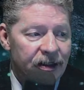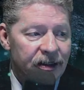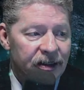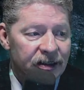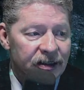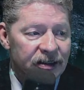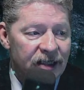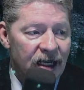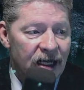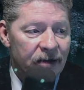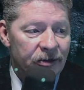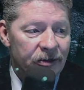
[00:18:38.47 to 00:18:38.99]
The
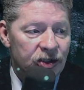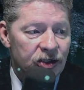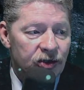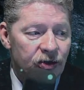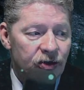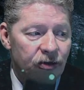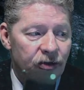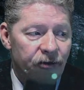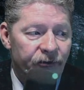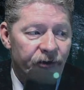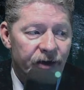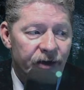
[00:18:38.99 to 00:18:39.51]
same is
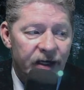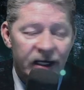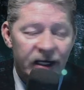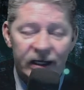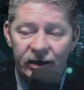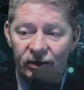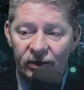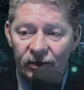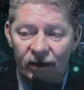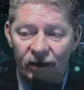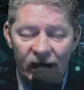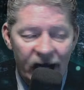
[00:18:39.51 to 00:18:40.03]
true for the
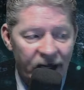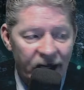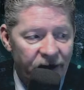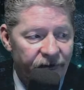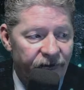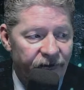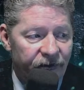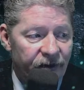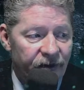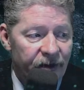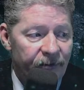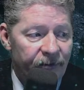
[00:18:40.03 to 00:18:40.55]
inner
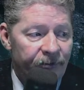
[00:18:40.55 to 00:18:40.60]
life.